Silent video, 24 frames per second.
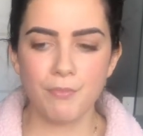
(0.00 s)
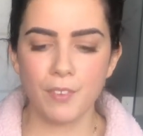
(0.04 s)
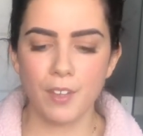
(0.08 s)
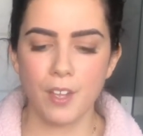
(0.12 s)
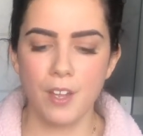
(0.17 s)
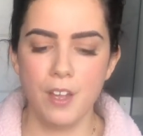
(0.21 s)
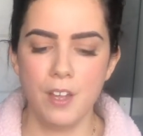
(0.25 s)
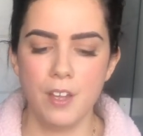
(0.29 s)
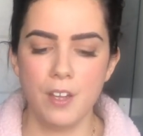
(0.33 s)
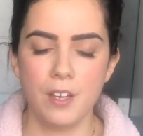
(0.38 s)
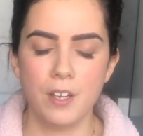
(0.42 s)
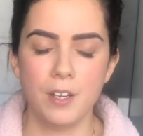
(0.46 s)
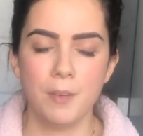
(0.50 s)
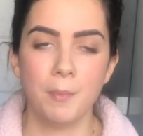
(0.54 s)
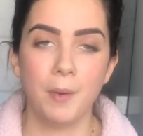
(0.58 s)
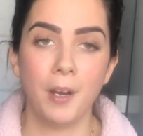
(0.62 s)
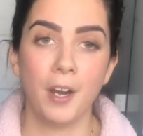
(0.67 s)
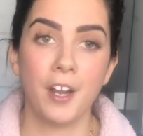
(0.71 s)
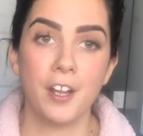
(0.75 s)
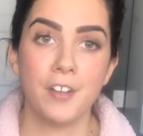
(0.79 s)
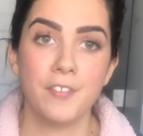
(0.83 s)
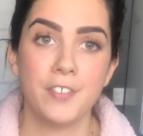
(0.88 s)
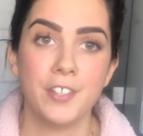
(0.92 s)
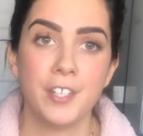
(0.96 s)

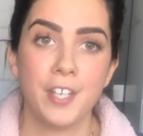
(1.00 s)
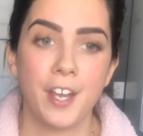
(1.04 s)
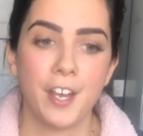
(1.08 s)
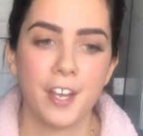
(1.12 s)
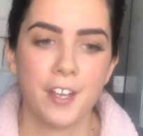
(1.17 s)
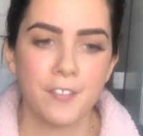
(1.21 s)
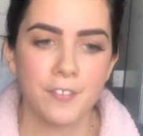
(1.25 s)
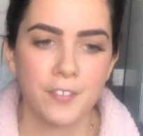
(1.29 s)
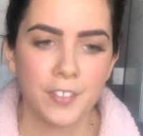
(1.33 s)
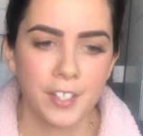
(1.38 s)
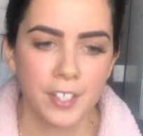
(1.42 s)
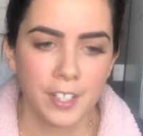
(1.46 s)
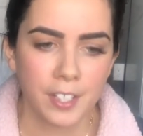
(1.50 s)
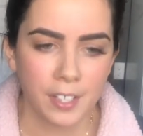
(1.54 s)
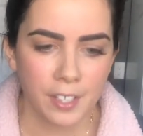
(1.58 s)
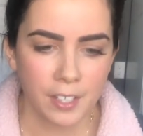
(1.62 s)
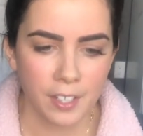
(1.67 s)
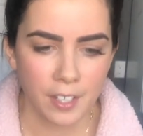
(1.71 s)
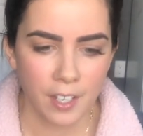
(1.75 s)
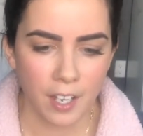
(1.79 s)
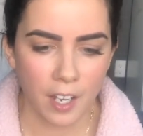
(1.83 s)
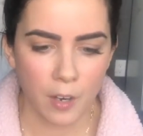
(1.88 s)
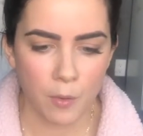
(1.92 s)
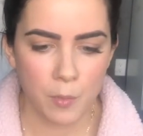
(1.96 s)
IVF.
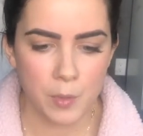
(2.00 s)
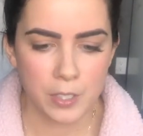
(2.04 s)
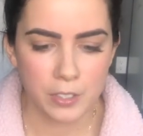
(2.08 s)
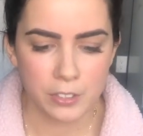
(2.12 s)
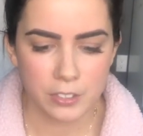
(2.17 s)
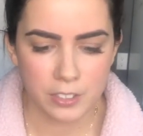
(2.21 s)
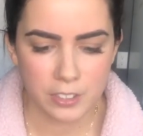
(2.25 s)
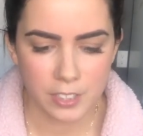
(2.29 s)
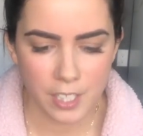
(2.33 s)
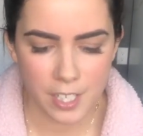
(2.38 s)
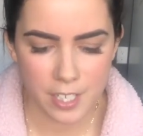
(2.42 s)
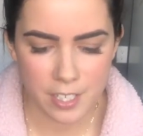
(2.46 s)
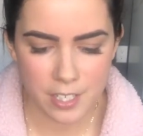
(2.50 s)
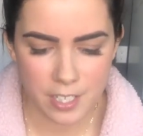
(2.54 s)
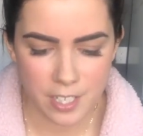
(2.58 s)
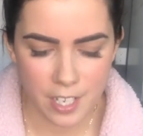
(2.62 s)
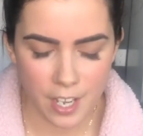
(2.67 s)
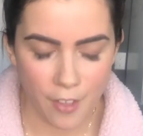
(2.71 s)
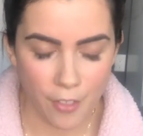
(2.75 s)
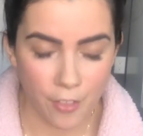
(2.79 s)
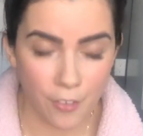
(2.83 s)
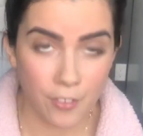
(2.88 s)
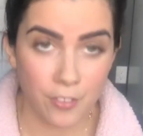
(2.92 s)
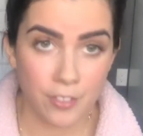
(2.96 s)
I will say the
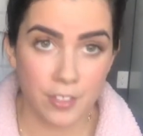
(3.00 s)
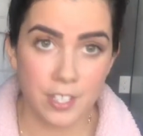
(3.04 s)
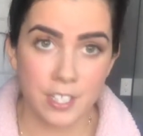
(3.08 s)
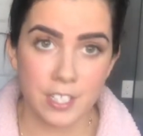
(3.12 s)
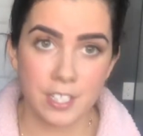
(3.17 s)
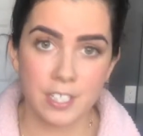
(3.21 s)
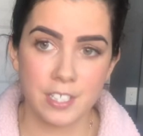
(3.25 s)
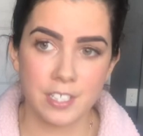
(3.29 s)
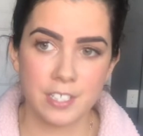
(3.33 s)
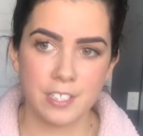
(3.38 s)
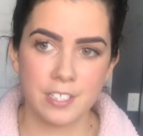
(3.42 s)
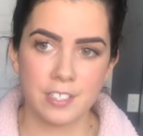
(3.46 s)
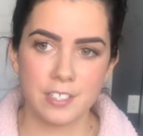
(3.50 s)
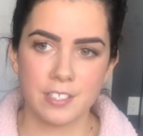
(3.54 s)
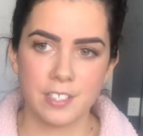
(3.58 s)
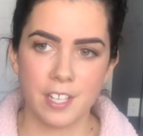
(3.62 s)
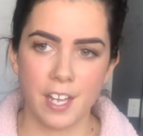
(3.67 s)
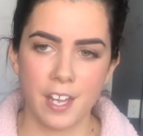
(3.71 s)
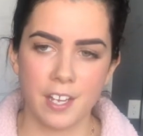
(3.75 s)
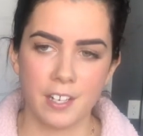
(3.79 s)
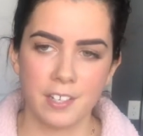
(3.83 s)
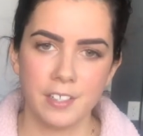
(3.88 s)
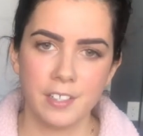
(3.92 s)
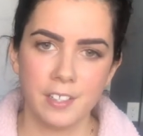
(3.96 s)
other thing is
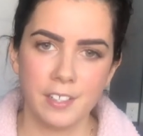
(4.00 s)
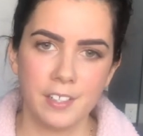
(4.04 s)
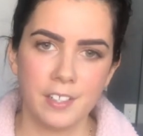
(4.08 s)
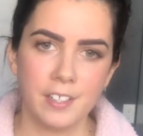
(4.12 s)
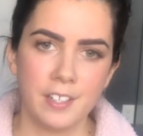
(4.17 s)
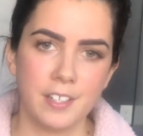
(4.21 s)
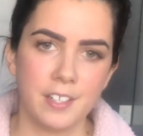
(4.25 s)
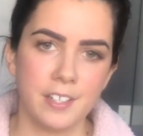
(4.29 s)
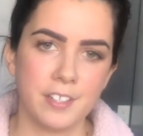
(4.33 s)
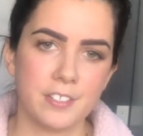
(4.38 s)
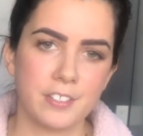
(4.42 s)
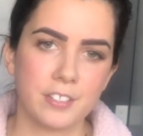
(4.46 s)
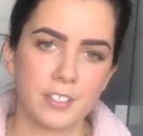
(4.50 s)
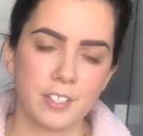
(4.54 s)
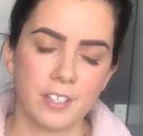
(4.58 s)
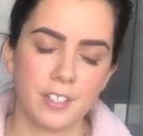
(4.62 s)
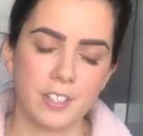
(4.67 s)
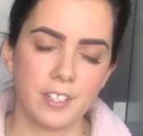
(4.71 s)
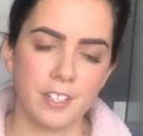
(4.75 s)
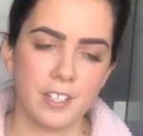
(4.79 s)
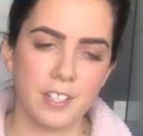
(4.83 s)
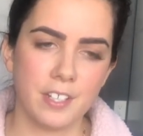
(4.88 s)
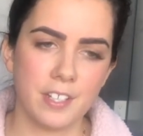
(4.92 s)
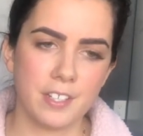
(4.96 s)
that
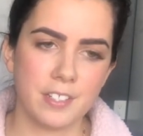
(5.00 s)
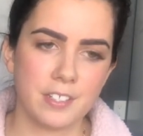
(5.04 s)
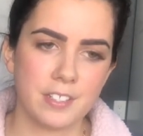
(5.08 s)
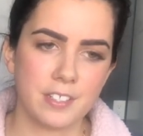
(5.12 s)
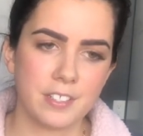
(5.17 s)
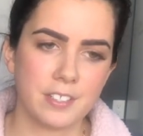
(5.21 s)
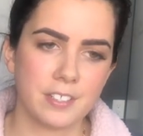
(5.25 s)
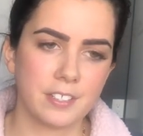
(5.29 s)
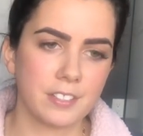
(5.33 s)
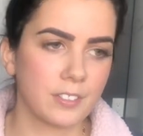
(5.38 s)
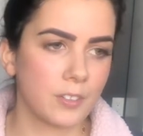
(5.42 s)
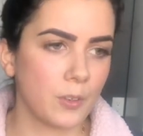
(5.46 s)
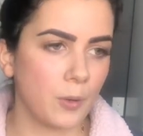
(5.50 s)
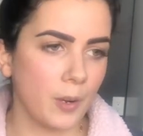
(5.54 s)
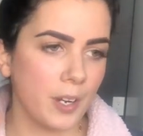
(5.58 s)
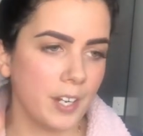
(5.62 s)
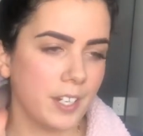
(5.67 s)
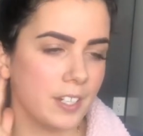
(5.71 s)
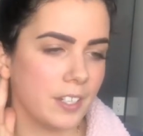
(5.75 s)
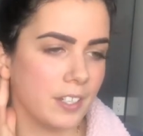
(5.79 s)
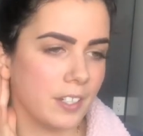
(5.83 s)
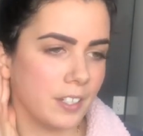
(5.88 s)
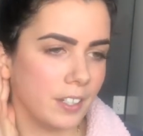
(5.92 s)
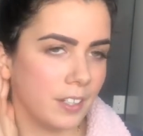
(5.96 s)
it's quite
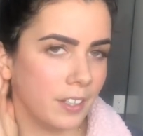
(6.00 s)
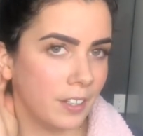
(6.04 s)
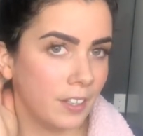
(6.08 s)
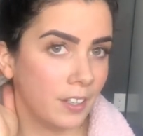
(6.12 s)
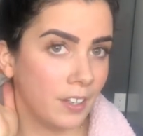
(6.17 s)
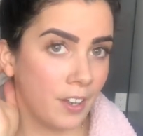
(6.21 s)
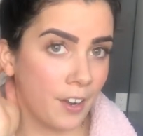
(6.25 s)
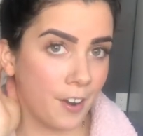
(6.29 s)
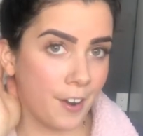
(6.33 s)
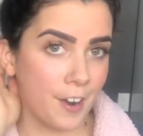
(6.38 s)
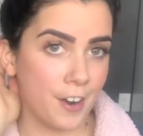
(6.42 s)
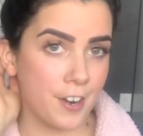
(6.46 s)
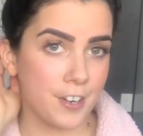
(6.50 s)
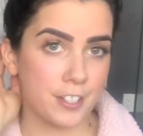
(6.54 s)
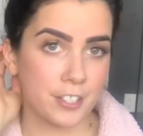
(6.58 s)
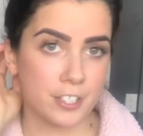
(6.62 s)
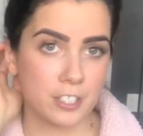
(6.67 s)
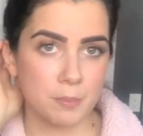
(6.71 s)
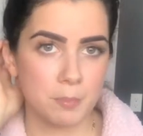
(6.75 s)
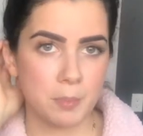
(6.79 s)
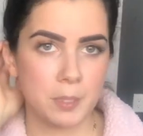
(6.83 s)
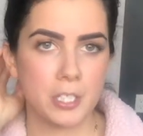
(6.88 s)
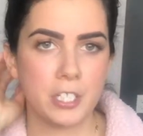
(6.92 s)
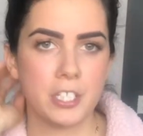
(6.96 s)
a hard
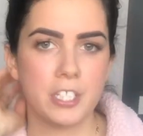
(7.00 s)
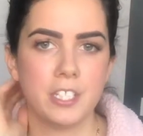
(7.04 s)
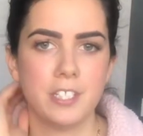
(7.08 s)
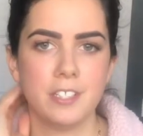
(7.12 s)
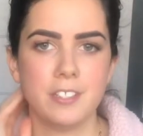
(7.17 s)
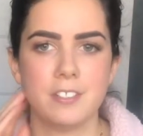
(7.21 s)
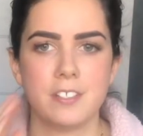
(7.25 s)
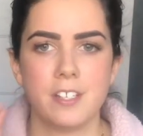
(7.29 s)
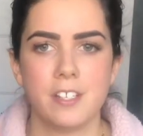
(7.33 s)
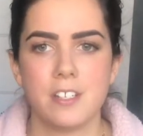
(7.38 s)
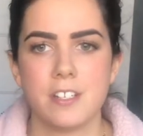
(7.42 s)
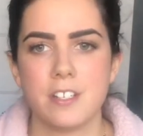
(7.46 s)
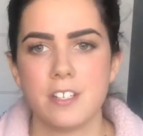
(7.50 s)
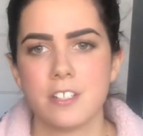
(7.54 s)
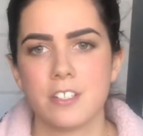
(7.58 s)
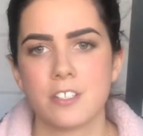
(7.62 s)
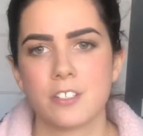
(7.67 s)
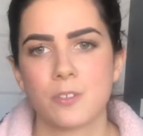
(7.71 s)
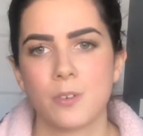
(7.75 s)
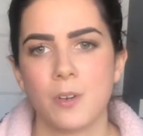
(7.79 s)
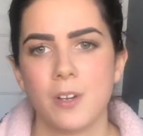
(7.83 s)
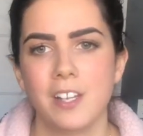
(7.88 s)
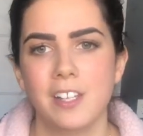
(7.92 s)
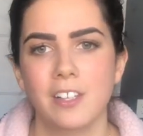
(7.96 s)
experience and it is
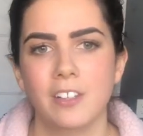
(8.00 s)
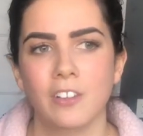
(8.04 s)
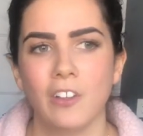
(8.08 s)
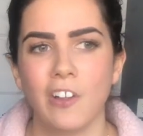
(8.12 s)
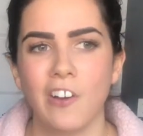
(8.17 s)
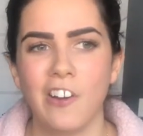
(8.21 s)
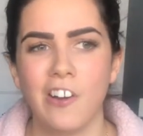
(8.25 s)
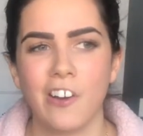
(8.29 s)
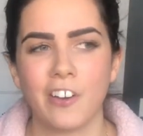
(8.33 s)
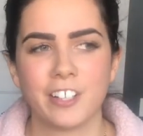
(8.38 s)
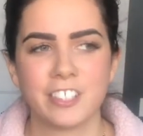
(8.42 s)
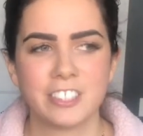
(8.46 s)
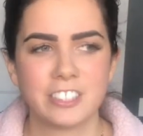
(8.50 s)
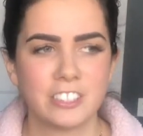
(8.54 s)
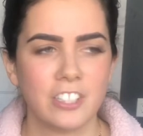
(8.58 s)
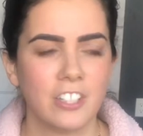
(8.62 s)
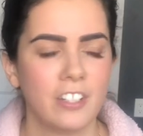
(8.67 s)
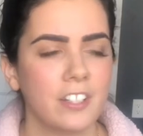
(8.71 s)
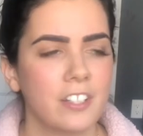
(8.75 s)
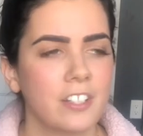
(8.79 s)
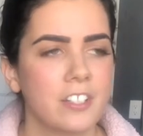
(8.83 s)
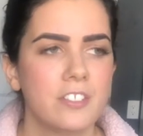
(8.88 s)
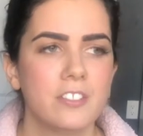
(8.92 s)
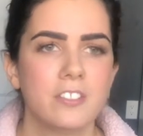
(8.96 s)
quite long. It's not
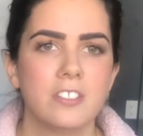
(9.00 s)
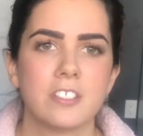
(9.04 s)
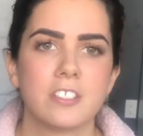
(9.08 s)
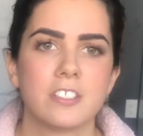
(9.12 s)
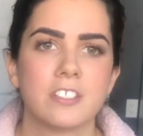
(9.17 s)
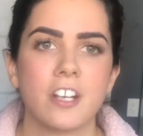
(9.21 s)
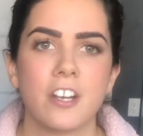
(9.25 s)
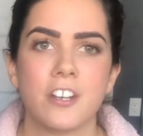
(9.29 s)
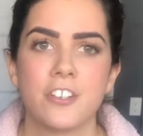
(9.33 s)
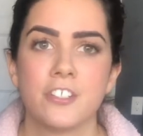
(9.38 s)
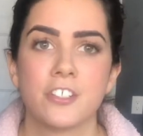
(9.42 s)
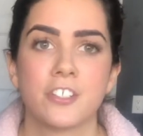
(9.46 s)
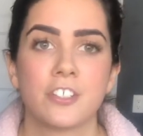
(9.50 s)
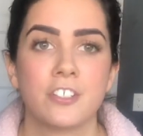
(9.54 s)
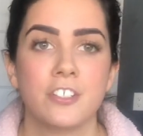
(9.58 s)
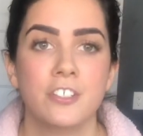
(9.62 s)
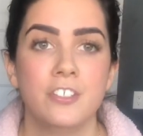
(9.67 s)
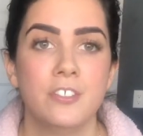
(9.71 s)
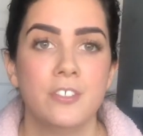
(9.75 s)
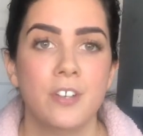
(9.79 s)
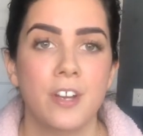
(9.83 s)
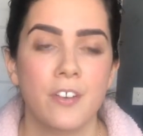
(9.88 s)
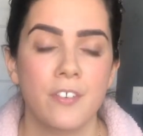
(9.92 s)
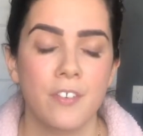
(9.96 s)
like you decide you're gonna do
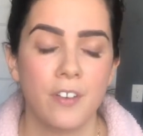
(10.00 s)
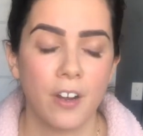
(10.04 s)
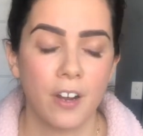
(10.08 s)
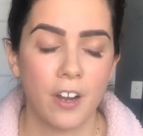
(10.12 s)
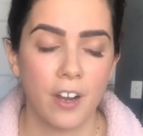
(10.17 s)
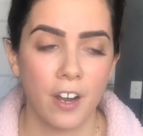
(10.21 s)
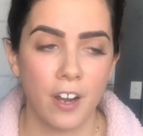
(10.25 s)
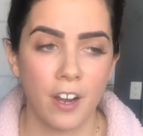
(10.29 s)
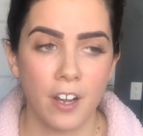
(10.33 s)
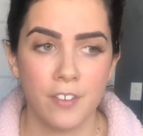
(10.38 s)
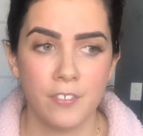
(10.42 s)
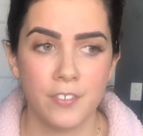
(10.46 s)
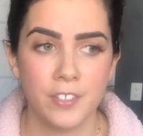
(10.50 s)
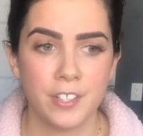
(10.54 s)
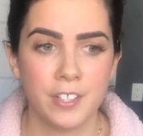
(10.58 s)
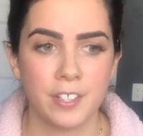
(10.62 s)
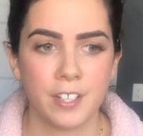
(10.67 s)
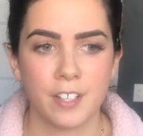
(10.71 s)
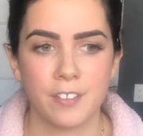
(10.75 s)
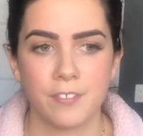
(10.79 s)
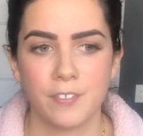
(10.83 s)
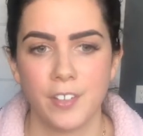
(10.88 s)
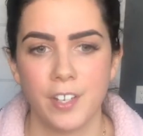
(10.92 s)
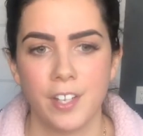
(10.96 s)

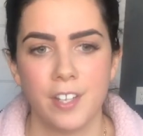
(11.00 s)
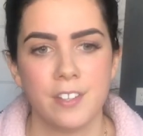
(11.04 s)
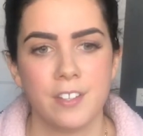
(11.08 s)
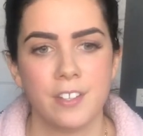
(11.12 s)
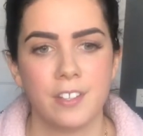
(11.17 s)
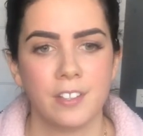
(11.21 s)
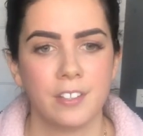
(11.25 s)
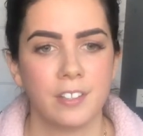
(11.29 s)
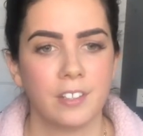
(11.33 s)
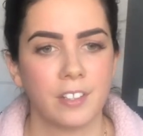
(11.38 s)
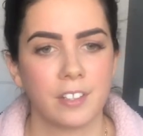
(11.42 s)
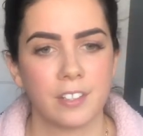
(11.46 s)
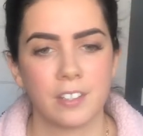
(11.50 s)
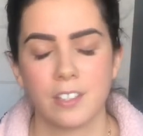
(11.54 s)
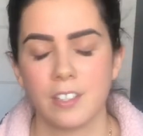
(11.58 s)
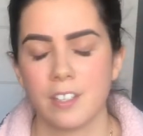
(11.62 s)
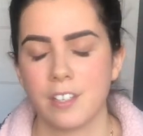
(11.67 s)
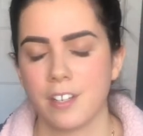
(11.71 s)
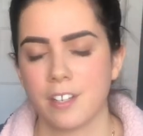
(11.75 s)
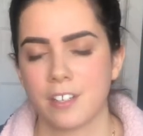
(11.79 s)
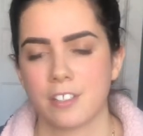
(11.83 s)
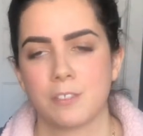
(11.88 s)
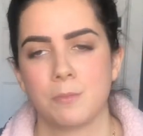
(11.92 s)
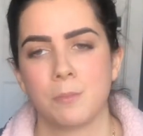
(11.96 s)
IVF and then like the
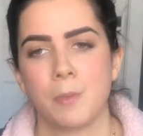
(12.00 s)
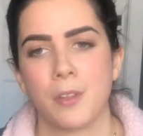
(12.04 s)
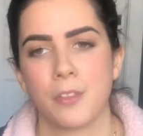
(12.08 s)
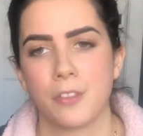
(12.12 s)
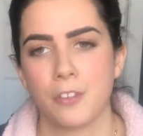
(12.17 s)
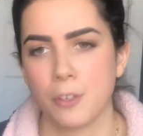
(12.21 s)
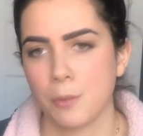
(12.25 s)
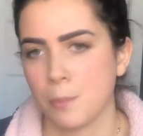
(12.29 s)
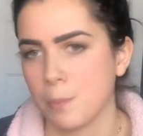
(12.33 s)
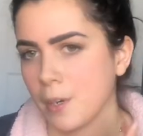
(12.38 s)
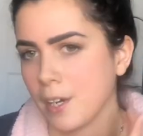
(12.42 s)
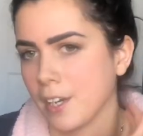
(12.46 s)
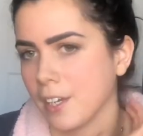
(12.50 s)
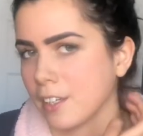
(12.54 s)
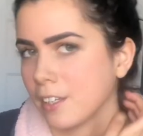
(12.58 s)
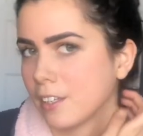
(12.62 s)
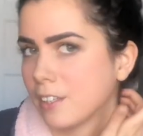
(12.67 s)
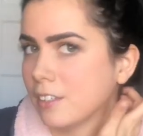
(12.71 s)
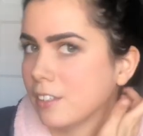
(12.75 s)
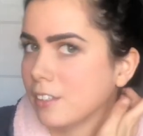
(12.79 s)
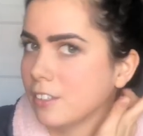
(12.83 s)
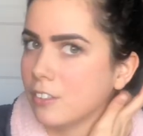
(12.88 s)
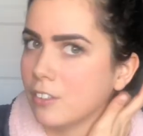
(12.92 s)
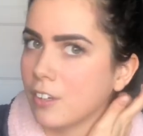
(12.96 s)
next month you're
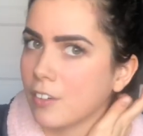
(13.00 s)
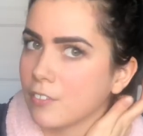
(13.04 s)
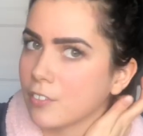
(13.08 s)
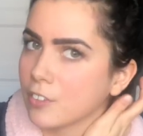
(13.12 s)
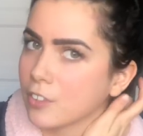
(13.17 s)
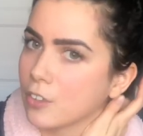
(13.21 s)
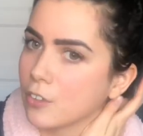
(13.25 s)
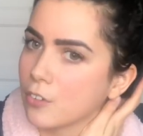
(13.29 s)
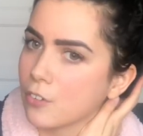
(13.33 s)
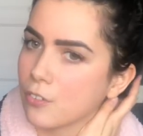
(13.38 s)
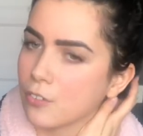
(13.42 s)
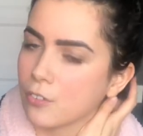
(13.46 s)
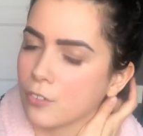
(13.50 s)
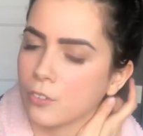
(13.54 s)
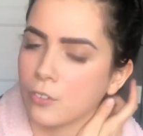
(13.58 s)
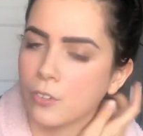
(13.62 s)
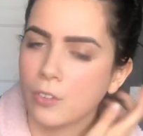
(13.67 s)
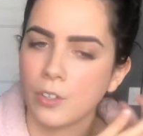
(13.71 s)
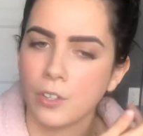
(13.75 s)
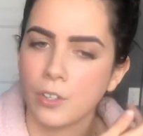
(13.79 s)
pregnant. You have to go through